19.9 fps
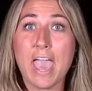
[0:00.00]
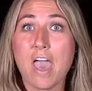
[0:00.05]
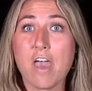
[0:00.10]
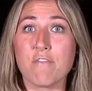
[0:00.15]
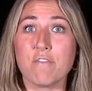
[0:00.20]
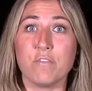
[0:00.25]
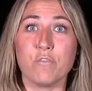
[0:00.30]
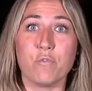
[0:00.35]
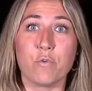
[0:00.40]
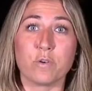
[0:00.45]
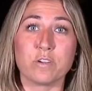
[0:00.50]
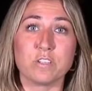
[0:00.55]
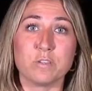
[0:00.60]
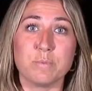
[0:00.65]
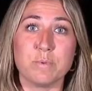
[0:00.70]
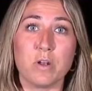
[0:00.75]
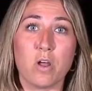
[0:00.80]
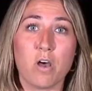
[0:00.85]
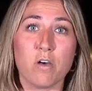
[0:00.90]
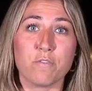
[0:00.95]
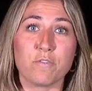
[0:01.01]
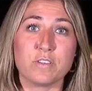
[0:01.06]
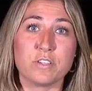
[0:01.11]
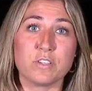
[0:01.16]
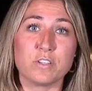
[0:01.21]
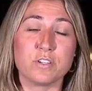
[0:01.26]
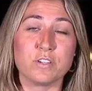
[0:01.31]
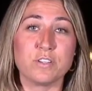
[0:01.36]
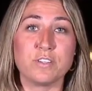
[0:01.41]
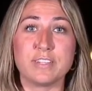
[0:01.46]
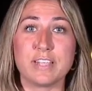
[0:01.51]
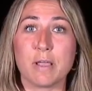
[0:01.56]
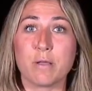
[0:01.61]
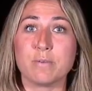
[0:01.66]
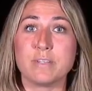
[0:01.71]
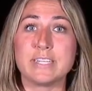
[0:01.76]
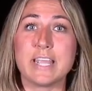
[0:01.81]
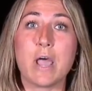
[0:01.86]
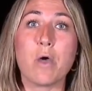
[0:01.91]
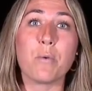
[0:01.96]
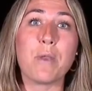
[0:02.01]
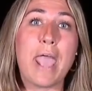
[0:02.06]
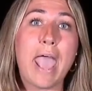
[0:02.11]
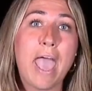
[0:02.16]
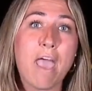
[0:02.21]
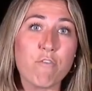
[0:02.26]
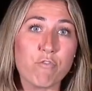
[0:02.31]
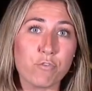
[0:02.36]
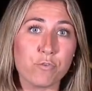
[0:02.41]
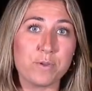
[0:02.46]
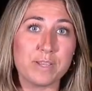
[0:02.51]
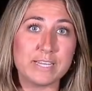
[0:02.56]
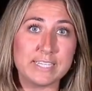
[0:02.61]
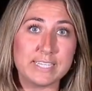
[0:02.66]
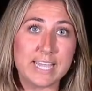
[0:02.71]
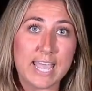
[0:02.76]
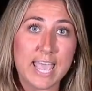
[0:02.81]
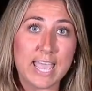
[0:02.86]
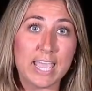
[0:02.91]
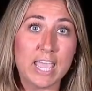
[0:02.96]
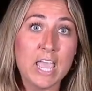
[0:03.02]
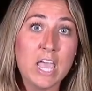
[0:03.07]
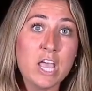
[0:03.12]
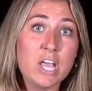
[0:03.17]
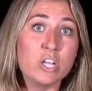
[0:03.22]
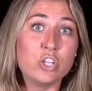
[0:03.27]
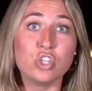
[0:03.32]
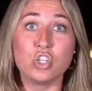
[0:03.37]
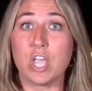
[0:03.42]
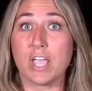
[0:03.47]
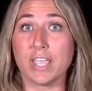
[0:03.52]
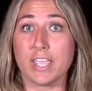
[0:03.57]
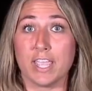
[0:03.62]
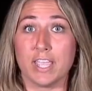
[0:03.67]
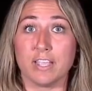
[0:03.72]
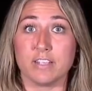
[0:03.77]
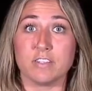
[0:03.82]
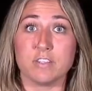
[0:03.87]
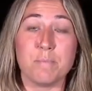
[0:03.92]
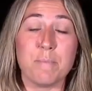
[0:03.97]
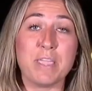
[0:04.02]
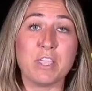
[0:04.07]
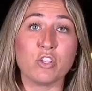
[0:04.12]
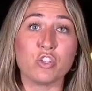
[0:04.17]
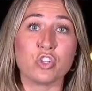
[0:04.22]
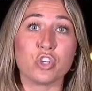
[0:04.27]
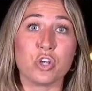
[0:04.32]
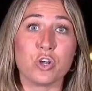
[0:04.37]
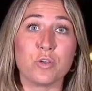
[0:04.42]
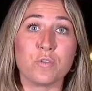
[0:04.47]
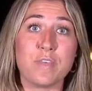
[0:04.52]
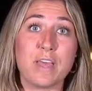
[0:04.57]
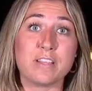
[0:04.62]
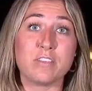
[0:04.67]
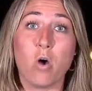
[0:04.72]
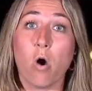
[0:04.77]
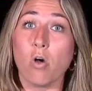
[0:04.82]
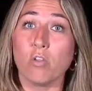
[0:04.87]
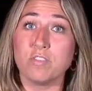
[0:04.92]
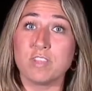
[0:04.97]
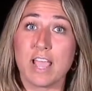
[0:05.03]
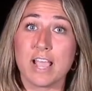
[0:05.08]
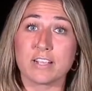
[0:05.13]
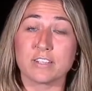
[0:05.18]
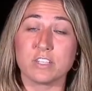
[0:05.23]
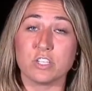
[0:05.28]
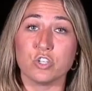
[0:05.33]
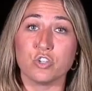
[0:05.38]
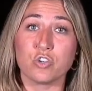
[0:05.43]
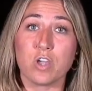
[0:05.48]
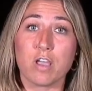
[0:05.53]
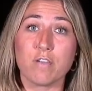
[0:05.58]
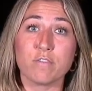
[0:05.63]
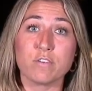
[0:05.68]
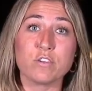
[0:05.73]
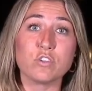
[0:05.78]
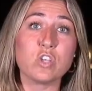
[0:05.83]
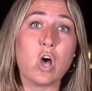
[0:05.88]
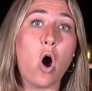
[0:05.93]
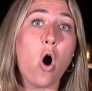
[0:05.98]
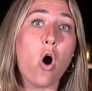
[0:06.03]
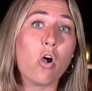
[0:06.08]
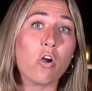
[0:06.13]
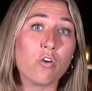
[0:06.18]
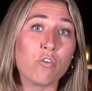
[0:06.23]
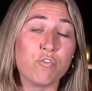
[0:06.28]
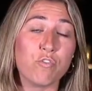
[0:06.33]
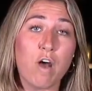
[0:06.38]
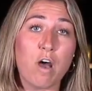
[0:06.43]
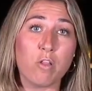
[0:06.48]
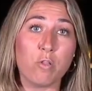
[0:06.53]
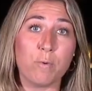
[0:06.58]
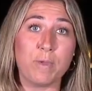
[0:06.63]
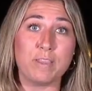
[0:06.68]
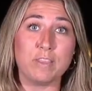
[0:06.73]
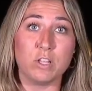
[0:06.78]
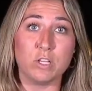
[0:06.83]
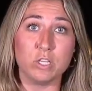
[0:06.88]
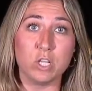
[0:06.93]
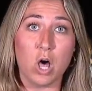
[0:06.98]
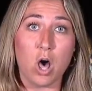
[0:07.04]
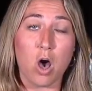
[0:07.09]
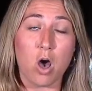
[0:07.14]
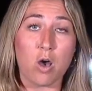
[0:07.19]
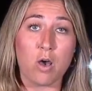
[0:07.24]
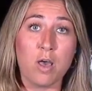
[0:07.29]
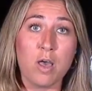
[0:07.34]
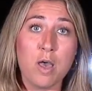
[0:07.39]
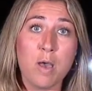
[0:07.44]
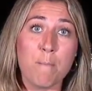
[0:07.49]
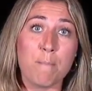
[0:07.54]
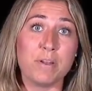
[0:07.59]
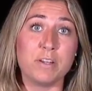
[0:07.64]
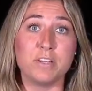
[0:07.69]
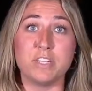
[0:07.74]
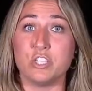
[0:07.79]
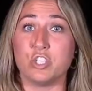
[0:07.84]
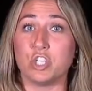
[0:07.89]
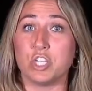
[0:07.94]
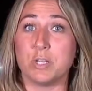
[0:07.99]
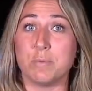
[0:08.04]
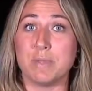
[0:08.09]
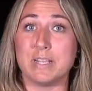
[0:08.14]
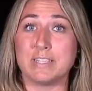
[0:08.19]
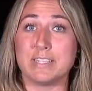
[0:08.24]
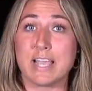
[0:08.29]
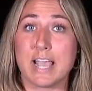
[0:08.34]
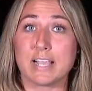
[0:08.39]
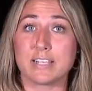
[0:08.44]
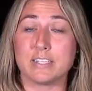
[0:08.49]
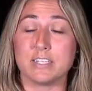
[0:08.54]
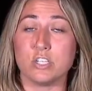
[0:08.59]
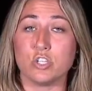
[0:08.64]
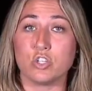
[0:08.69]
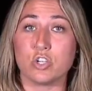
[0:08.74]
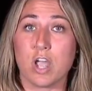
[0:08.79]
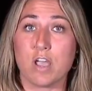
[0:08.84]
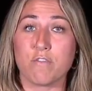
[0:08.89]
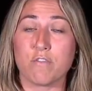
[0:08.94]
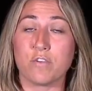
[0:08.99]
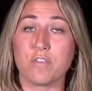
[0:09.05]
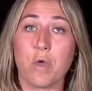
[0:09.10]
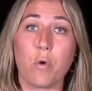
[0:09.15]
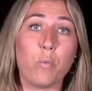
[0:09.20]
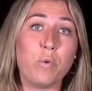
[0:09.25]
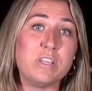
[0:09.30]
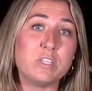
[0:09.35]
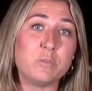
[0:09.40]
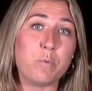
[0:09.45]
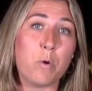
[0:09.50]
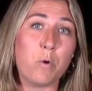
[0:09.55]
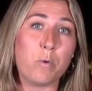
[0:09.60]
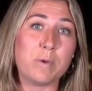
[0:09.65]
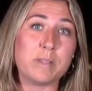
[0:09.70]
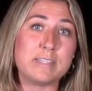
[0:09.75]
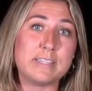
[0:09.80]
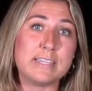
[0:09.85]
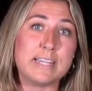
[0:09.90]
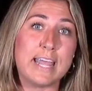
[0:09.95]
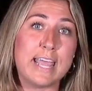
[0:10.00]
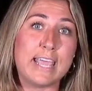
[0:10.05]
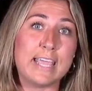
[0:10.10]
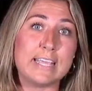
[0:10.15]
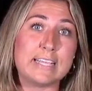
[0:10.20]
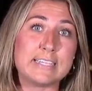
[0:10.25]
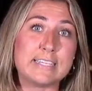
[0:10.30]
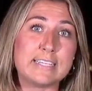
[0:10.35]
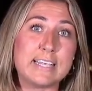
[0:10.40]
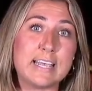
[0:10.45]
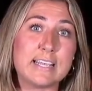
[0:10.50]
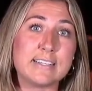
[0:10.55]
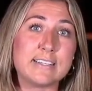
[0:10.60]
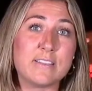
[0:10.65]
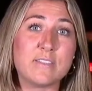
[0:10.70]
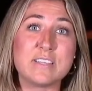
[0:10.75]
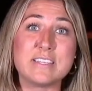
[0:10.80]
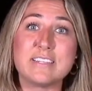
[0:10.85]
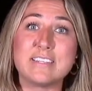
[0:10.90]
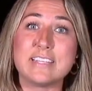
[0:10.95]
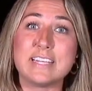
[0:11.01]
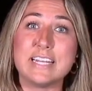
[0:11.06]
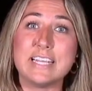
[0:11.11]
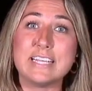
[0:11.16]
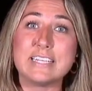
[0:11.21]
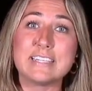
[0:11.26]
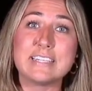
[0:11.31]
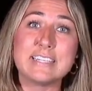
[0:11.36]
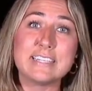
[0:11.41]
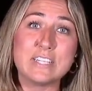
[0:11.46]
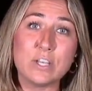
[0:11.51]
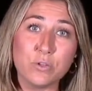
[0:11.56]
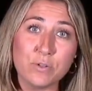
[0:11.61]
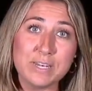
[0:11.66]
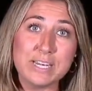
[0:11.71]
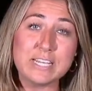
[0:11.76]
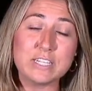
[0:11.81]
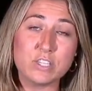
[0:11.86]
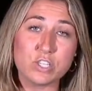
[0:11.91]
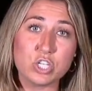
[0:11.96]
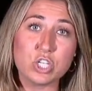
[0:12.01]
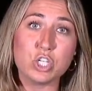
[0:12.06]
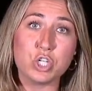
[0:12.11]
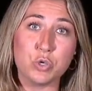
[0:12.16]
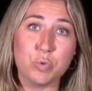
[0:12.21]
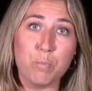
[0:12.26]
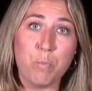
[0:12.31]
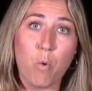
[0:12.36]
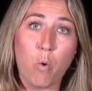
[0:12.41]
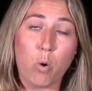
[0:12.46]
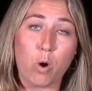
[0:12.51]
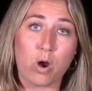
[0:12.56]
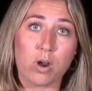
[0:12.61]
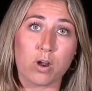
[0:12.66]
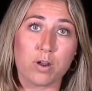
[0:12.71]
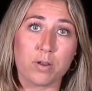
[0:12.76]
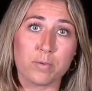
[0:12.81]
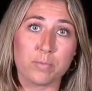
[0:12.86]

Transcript: have enforcement officers downtown every day checking to make sure that all taxi drivers are following the law. But a legitimate taxi driver that we spoke with today says that the city still needs to do more.